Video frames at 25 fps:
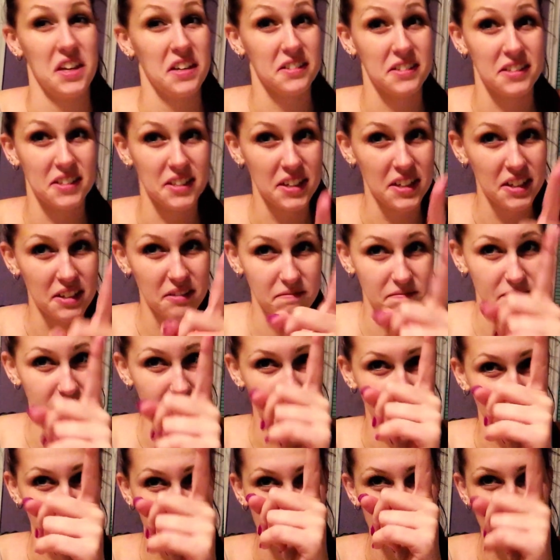You see?
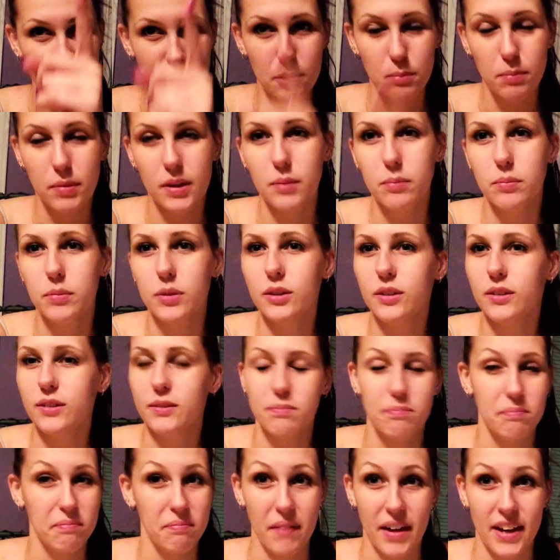You see,
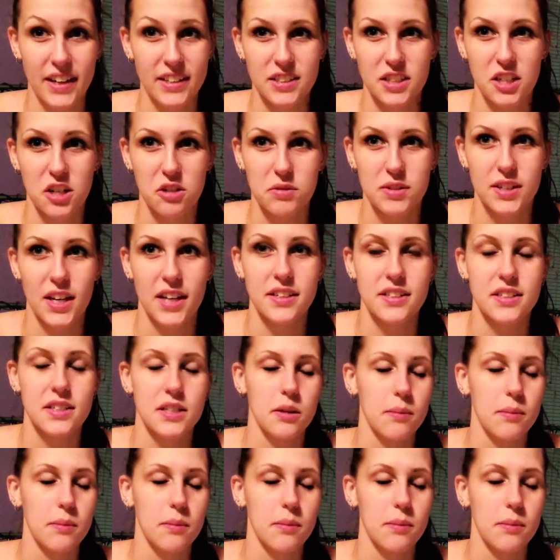people? Makes no sense